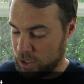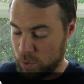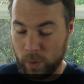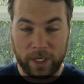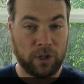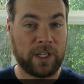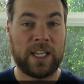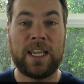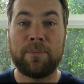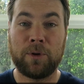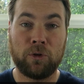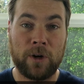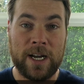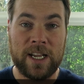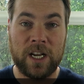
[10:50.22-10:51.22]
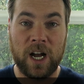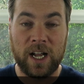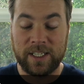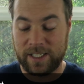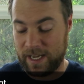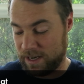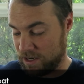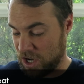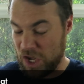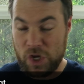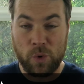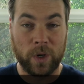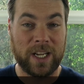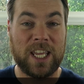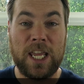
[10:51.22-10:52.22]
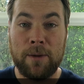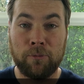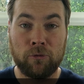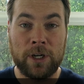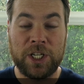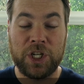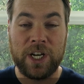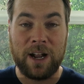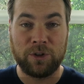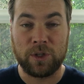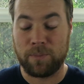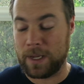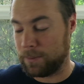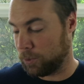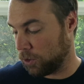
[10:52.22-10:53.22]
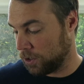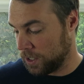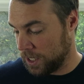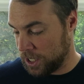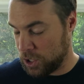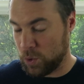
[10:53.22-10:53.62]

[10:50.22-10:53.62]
You want to keep creating content. You want to keep reaching out to people.